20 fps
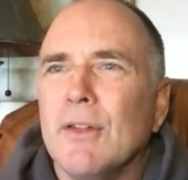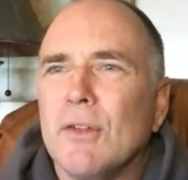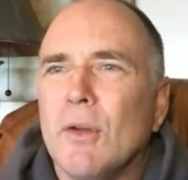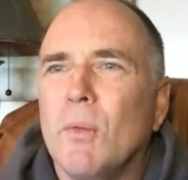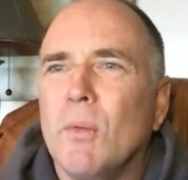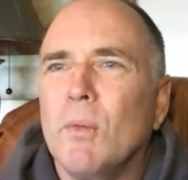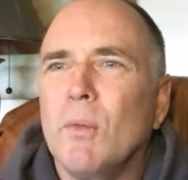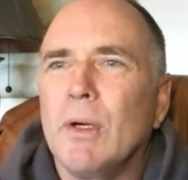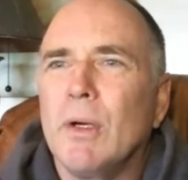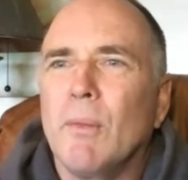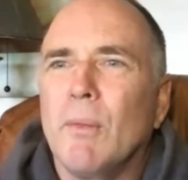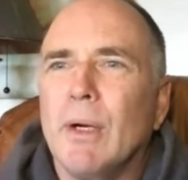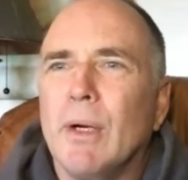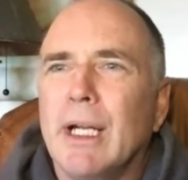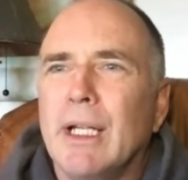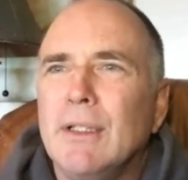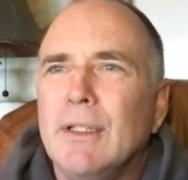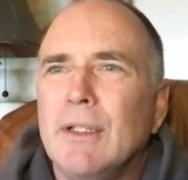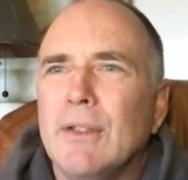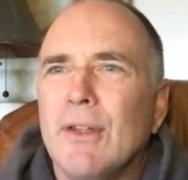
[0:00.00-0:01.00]
So
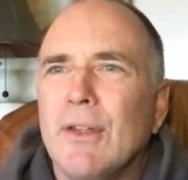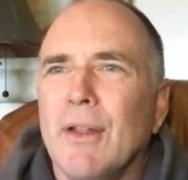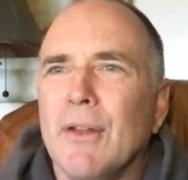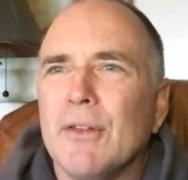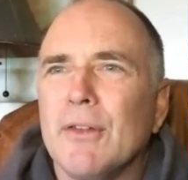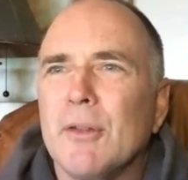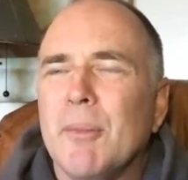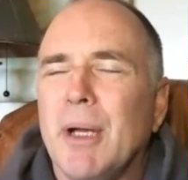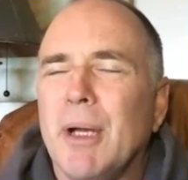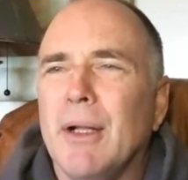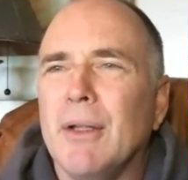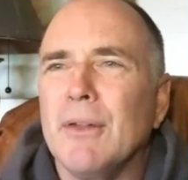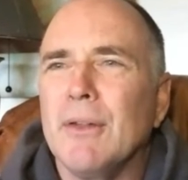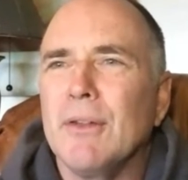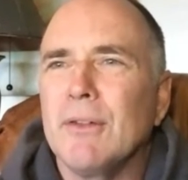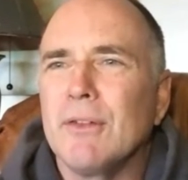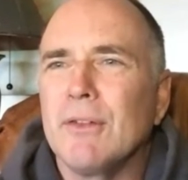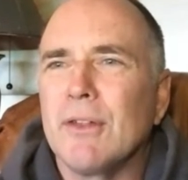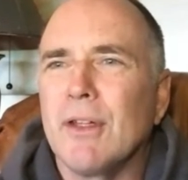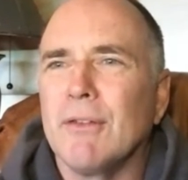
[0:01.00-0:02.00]
what can you tell us about
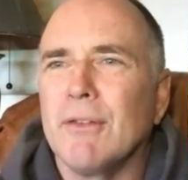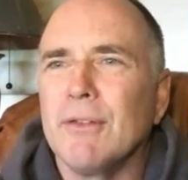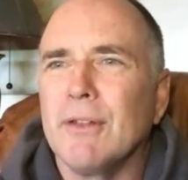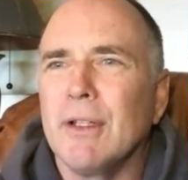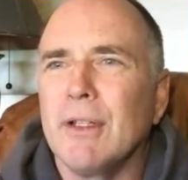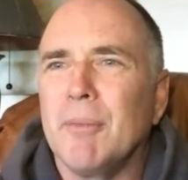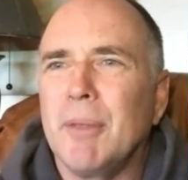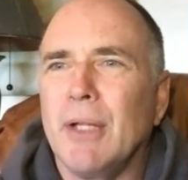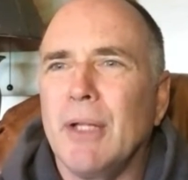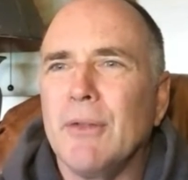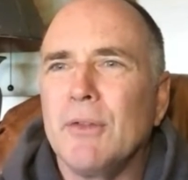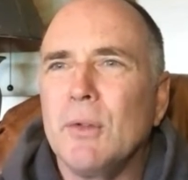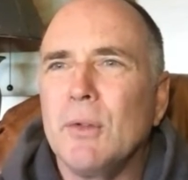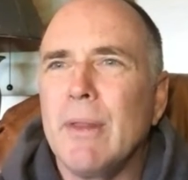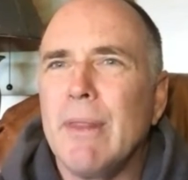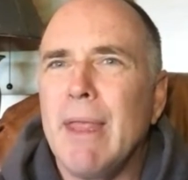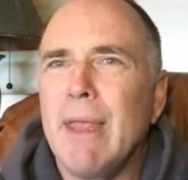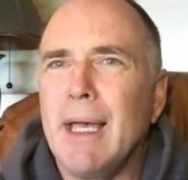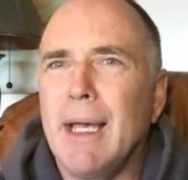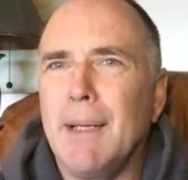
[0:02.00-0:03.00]
stuff about
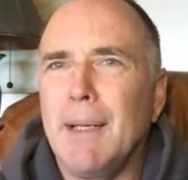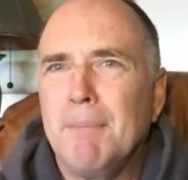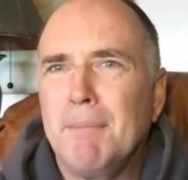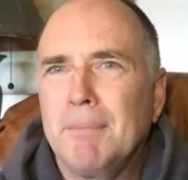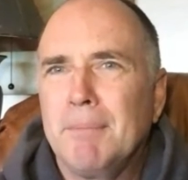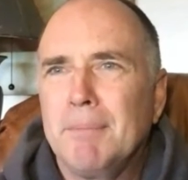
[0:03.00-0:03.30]
doing that?